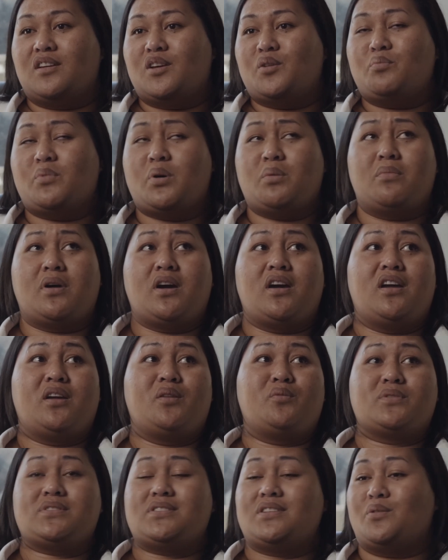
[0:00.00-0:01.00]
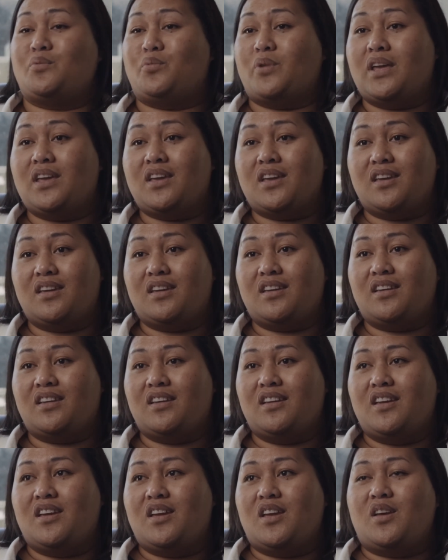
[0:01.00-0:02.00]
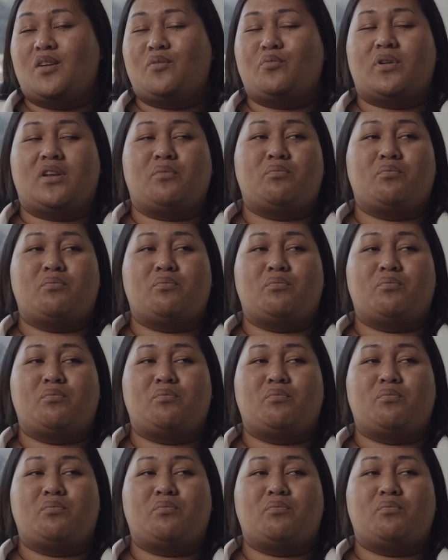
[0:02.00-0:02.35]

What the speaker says: My mind wasn't awake. When